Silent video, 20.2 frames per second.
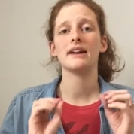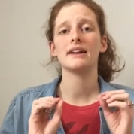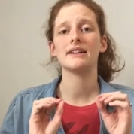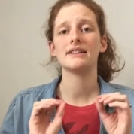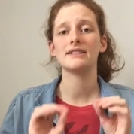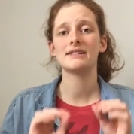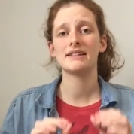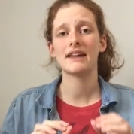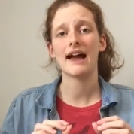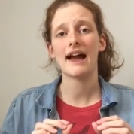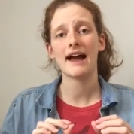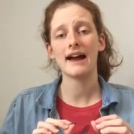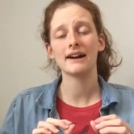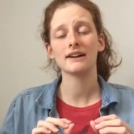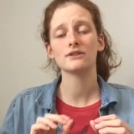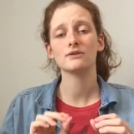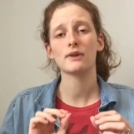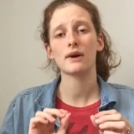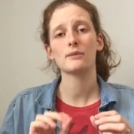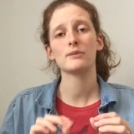
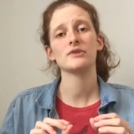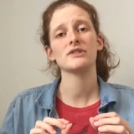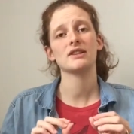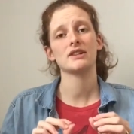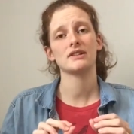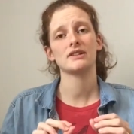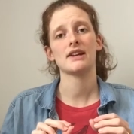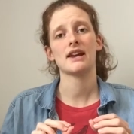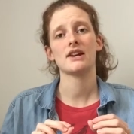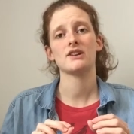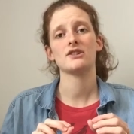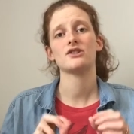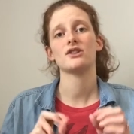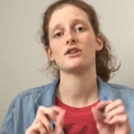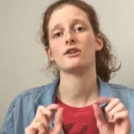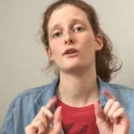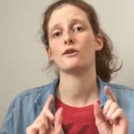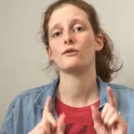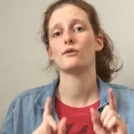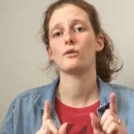exact
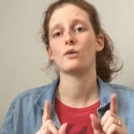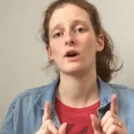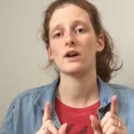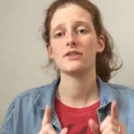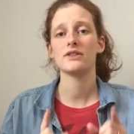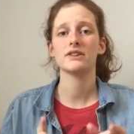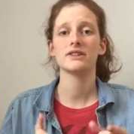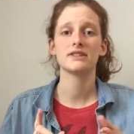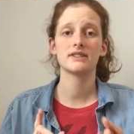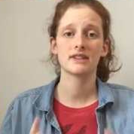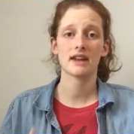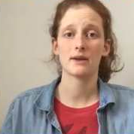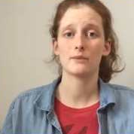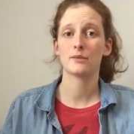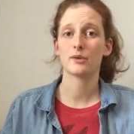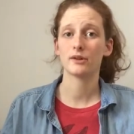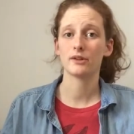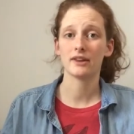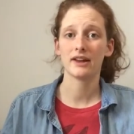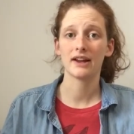representation of what the
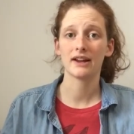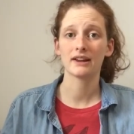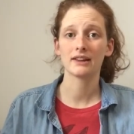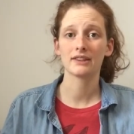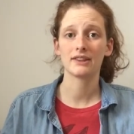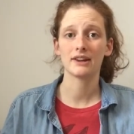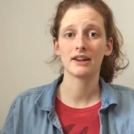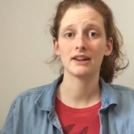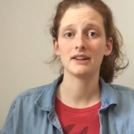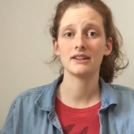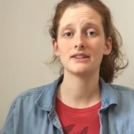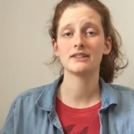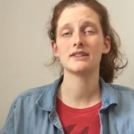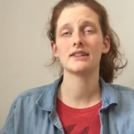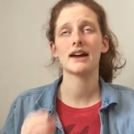staple length is.